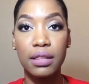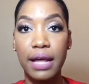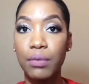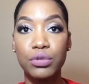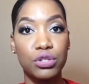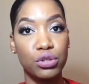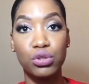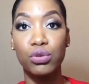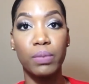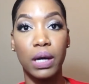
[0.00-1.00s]
That was
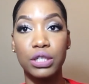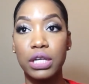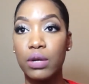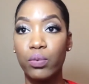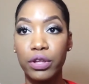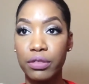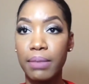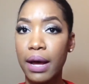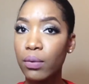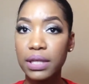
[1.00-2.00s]
just too much. And with
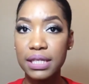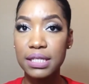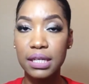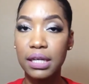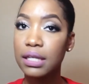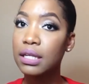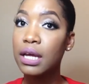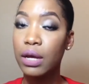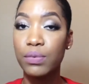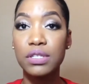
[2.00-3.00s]
my oily
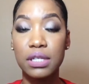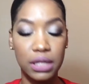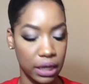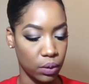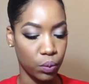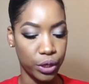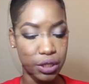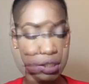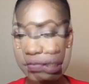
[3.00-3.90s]
skin, it was going to get worse.